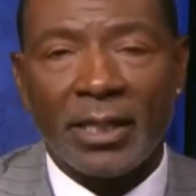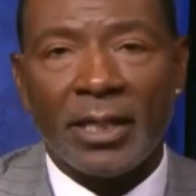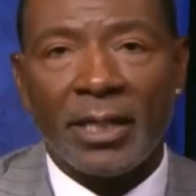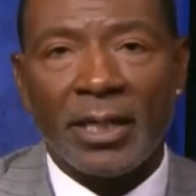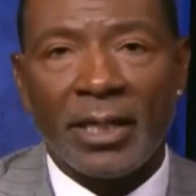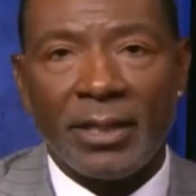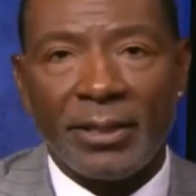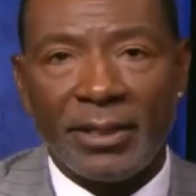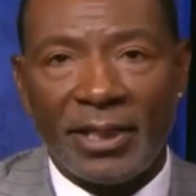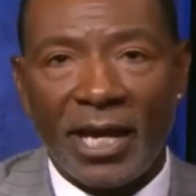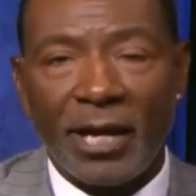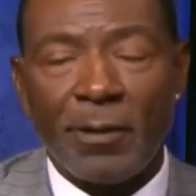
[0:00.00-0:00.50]

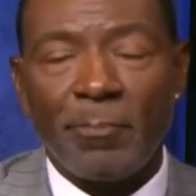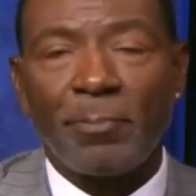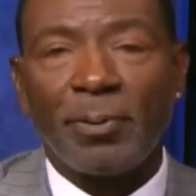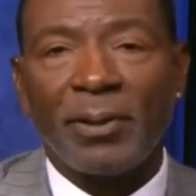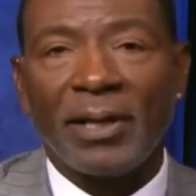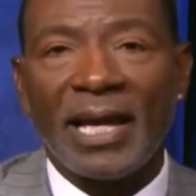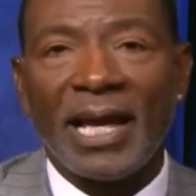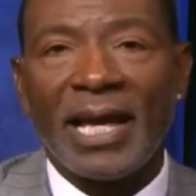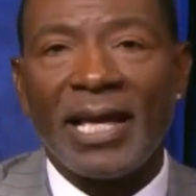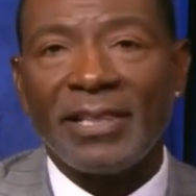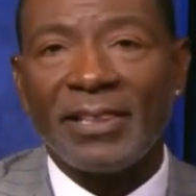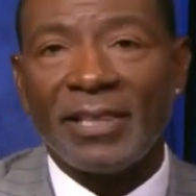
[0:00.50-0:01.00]
They're
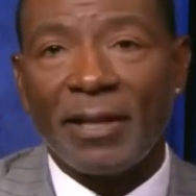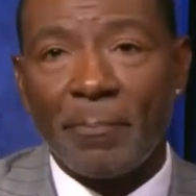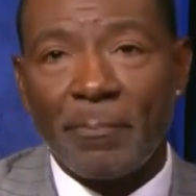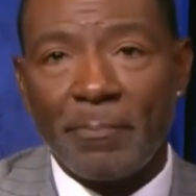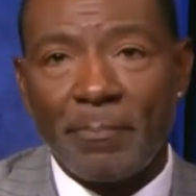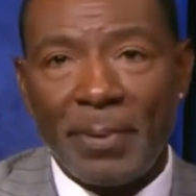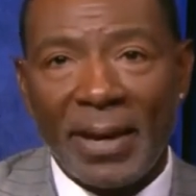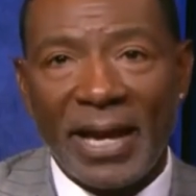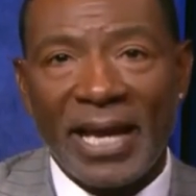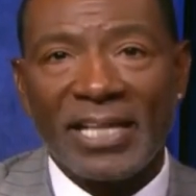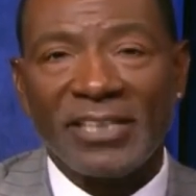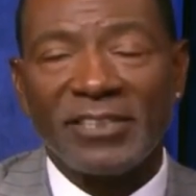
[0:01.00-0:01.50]
playing the
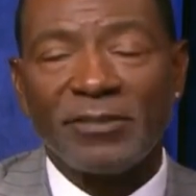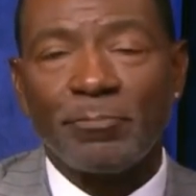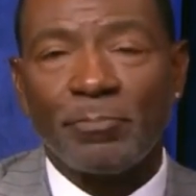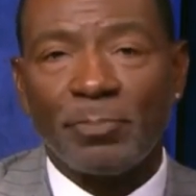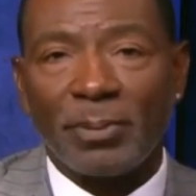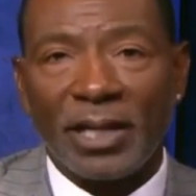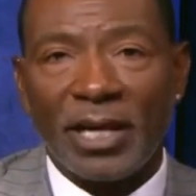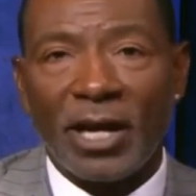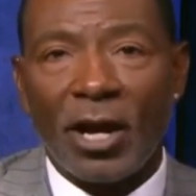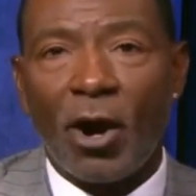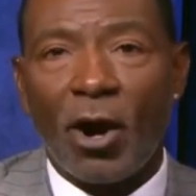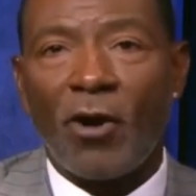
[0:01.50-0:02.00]
best
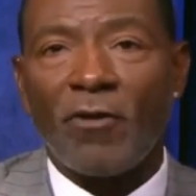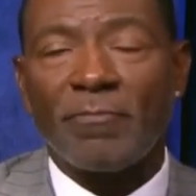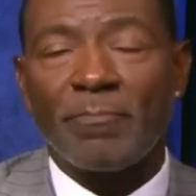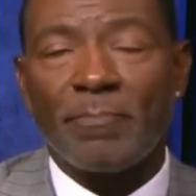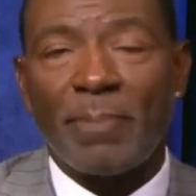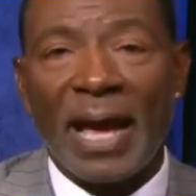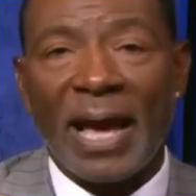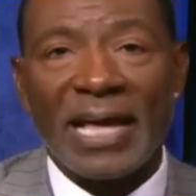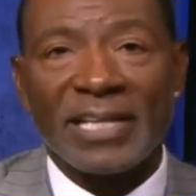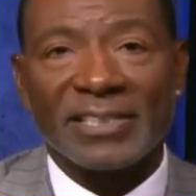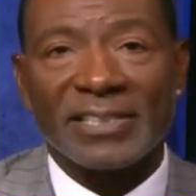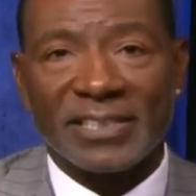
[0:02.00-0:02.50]
playoff
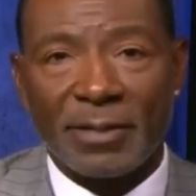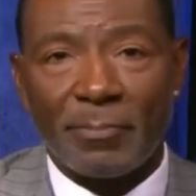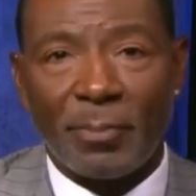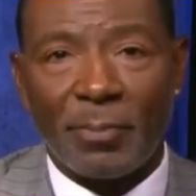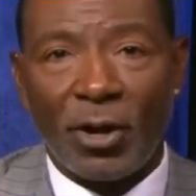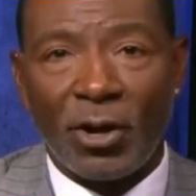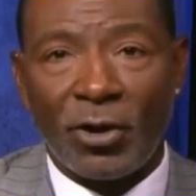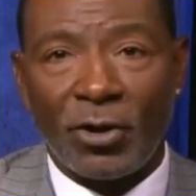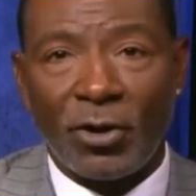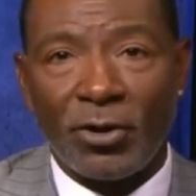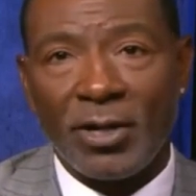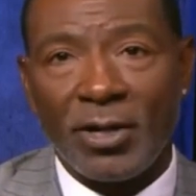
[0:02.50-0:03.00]

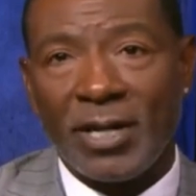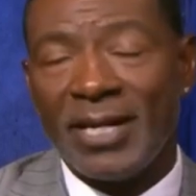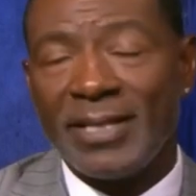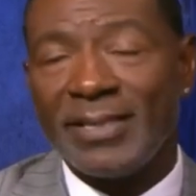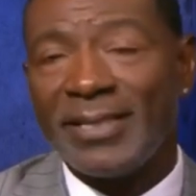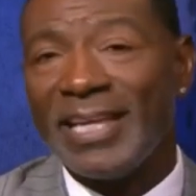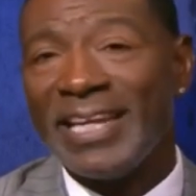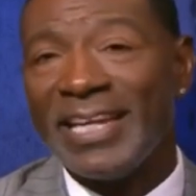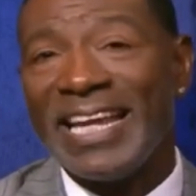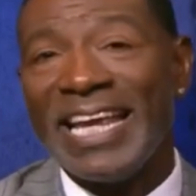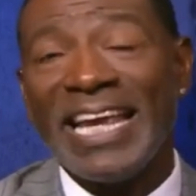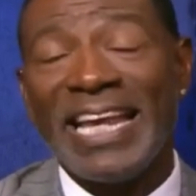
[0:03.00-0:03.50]
basketball
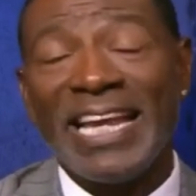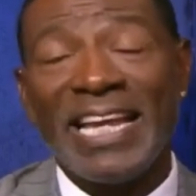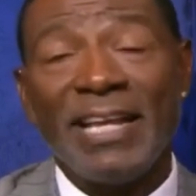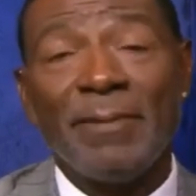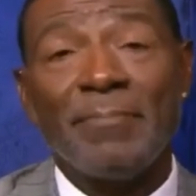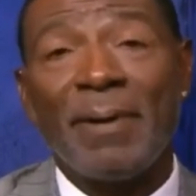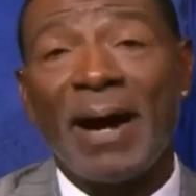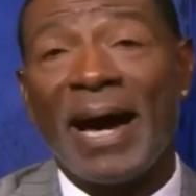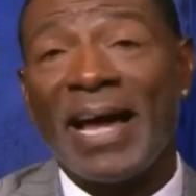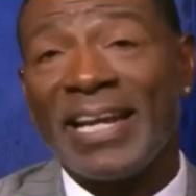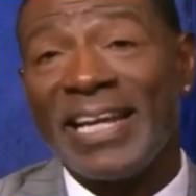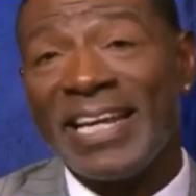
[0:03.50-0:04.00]
than
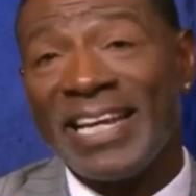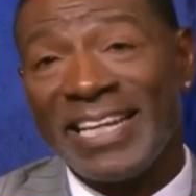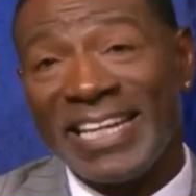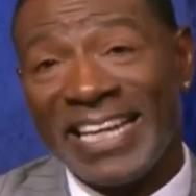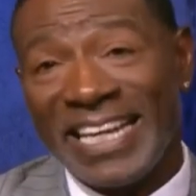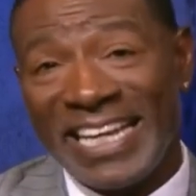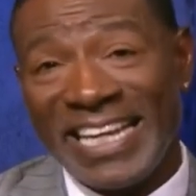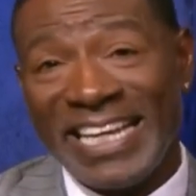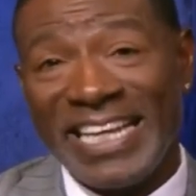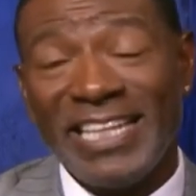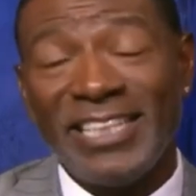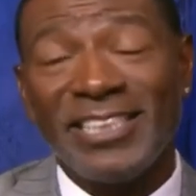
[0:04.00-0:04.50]
anybody in the
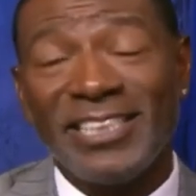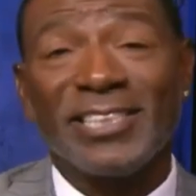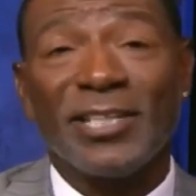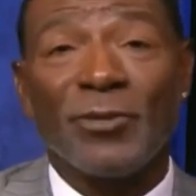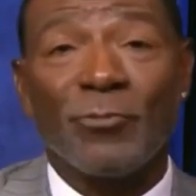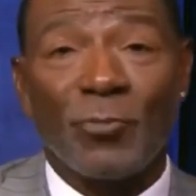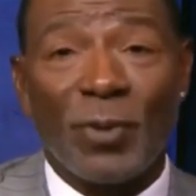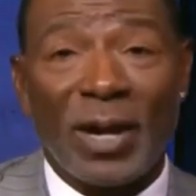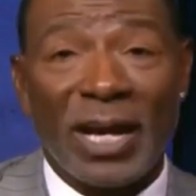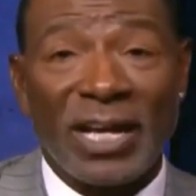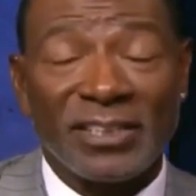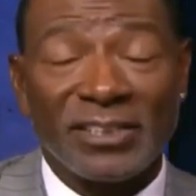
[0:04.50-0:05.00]
East and
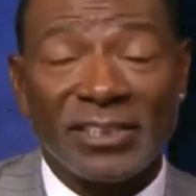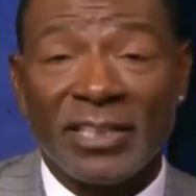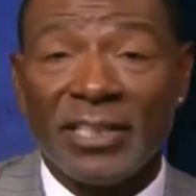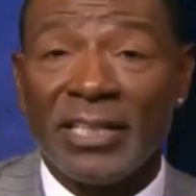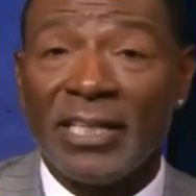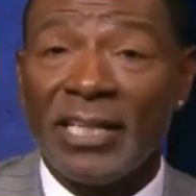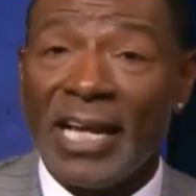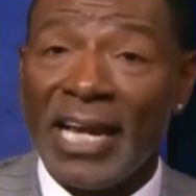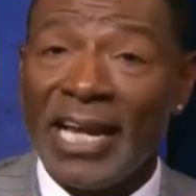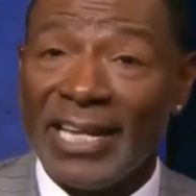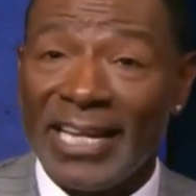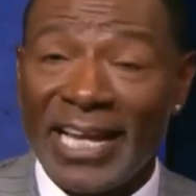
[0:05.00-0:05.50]
West,
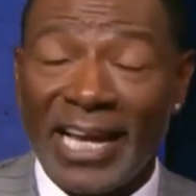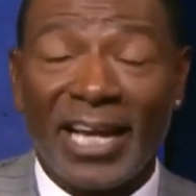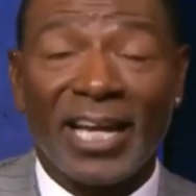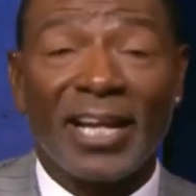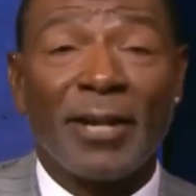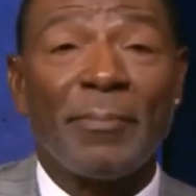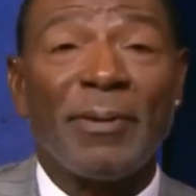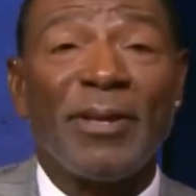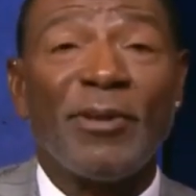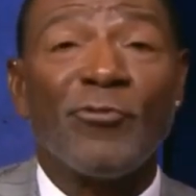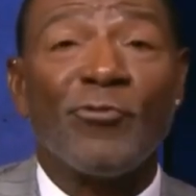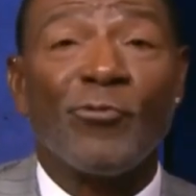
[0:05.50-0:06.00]
and they're going to
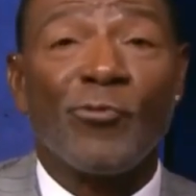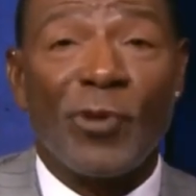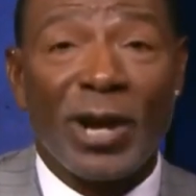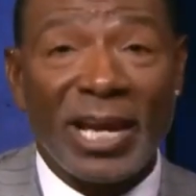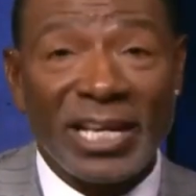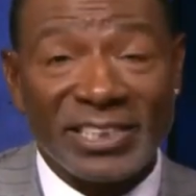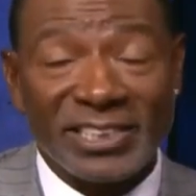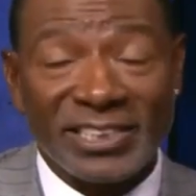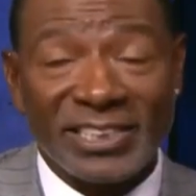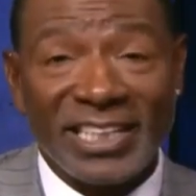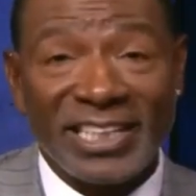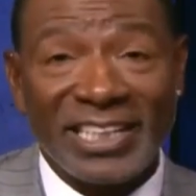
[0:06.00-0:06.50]
be
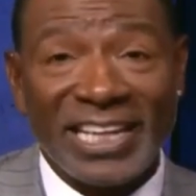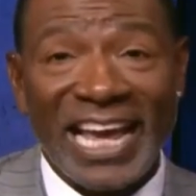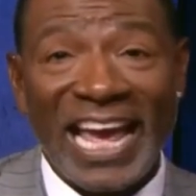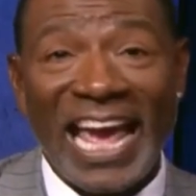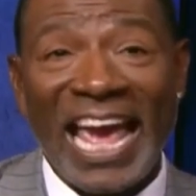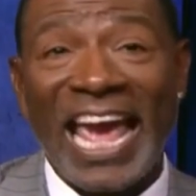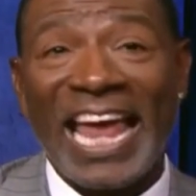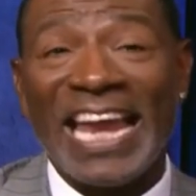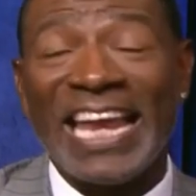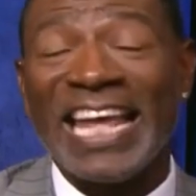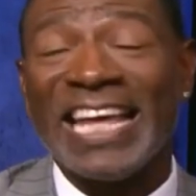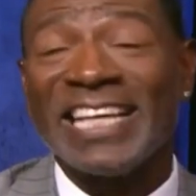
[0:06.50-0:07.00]
rested
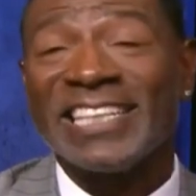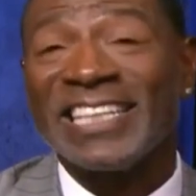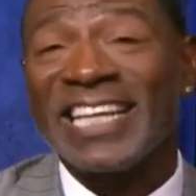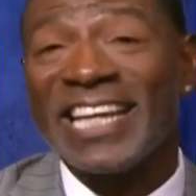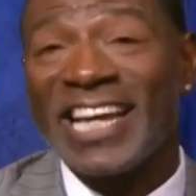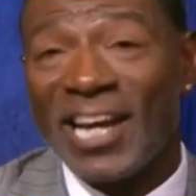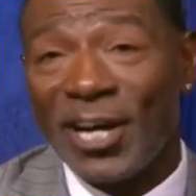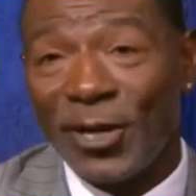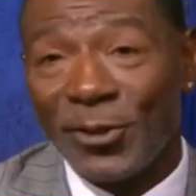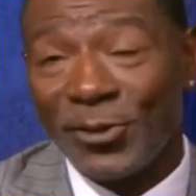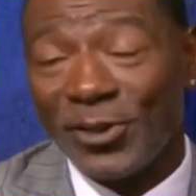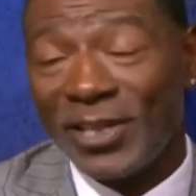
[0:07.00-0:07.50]
and as
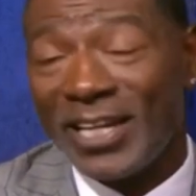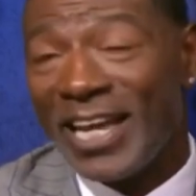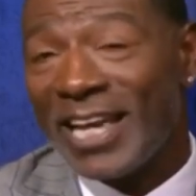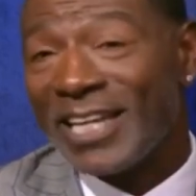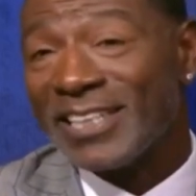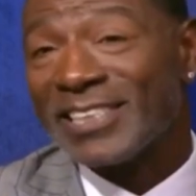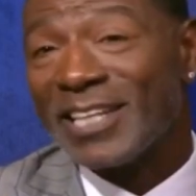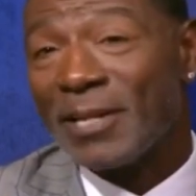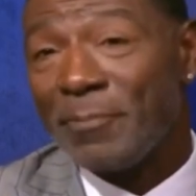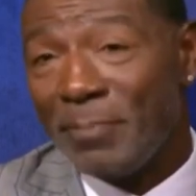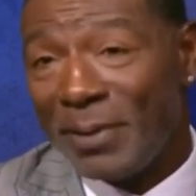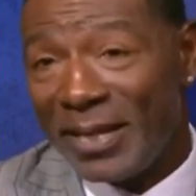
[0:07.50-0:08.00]
healthy as
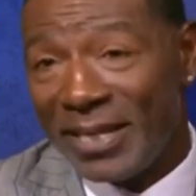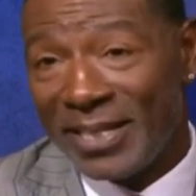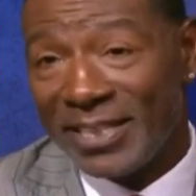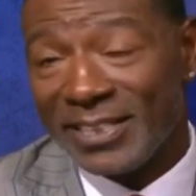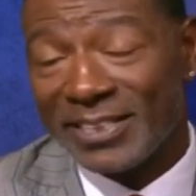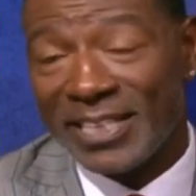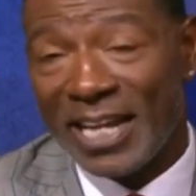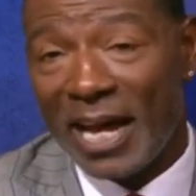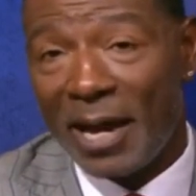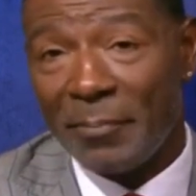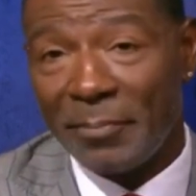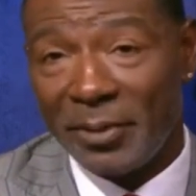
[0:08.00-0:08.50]
can be this
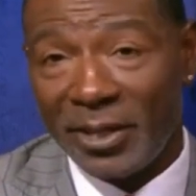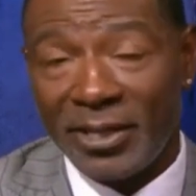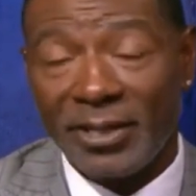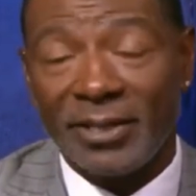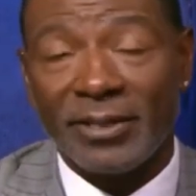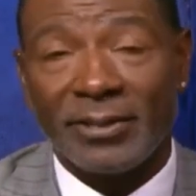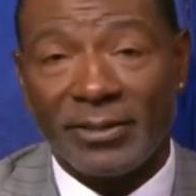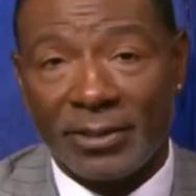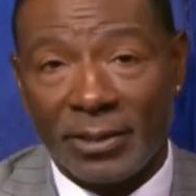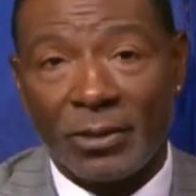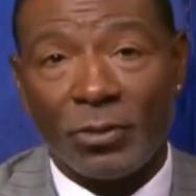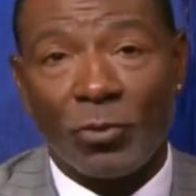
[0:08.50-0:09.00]
time of year.
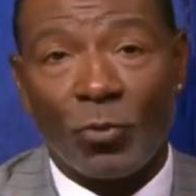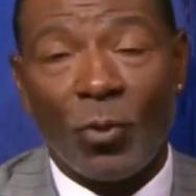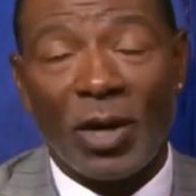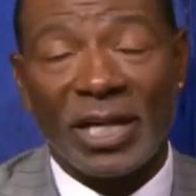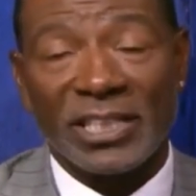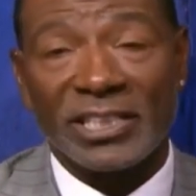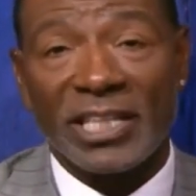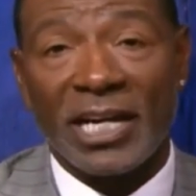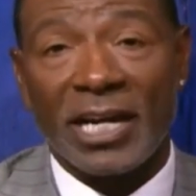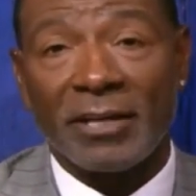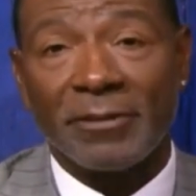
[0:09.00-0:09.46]
Watch out.